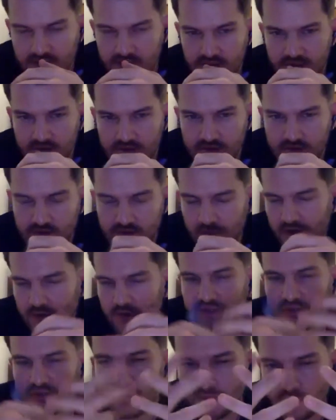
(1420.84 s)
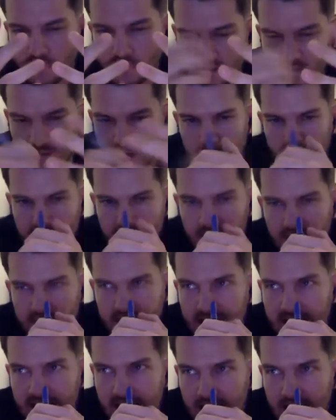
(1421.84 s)
So my question to you is a little bit
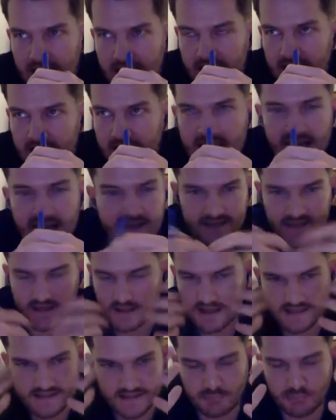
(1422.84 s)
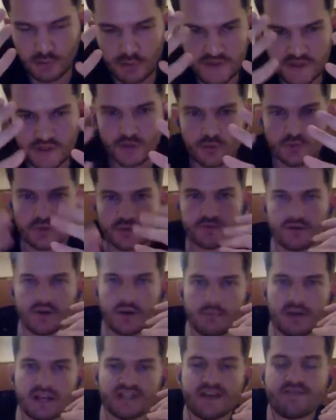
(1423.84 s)
like, as a person who's very
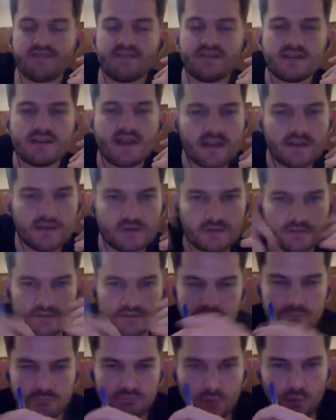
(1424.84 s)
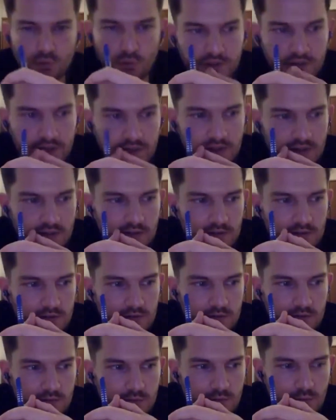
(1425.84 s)
much at the edge of exploring
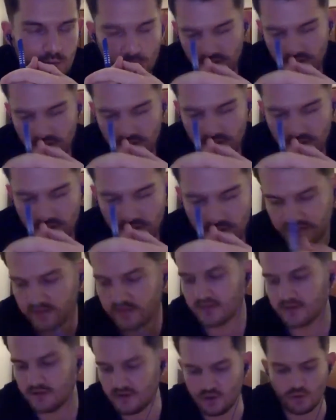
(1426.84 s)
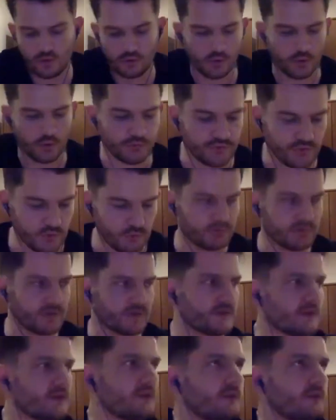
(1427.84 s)
with your own tulpas,